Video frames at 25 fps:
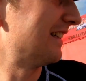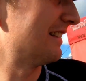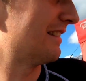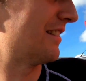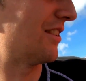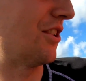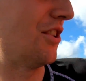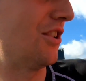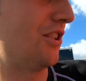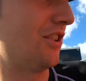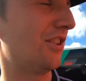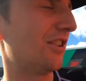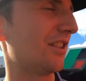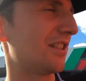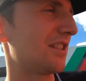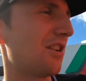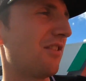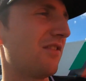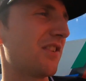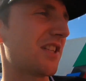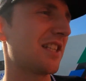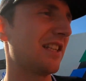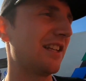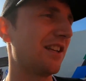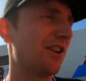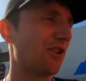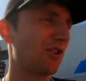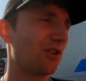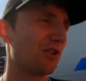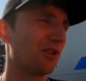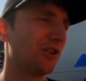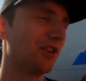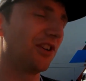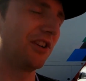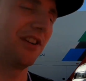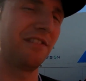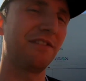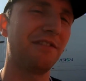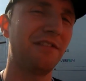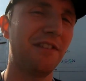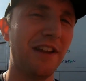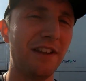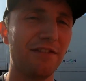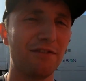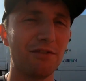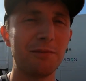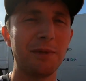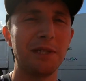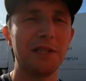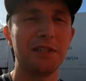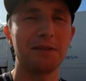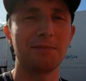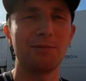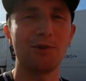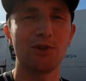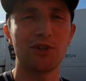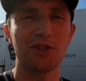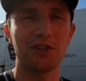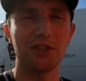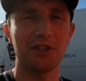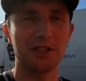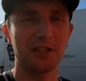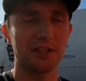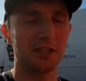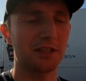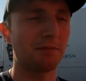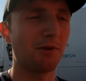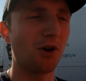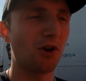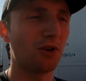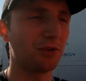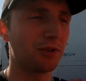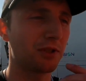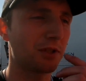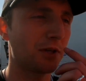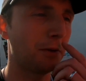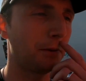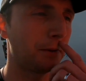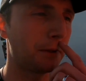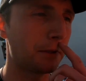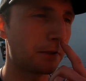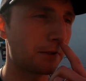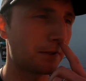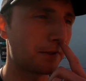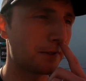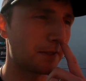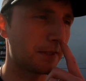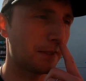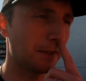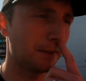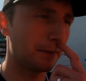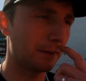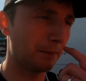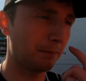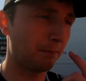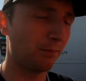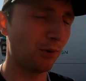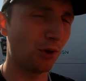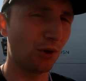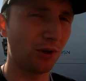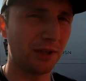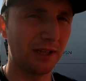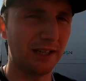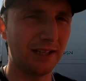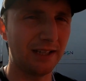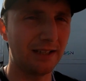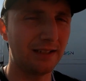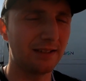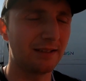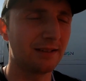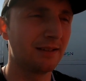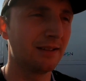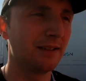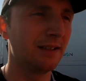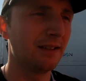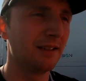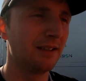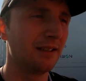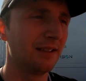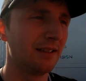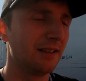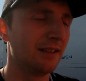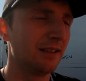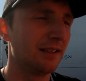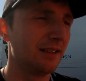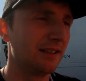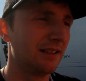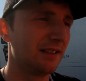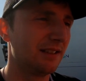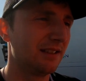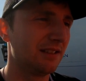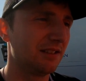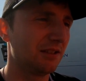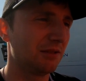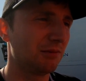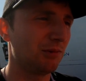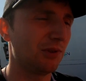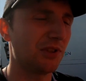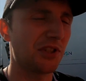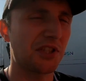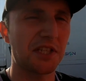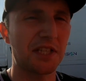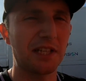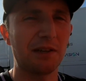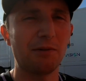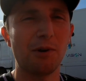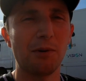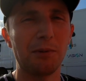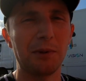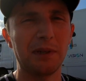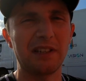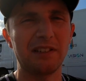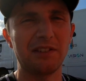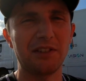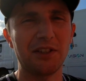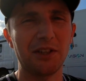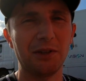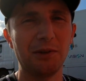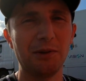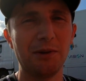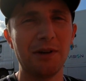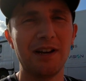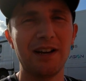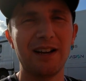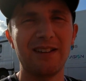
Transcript: So it's obviously not going to favour me as much as this morning's conditions did, but we'll see what we can do.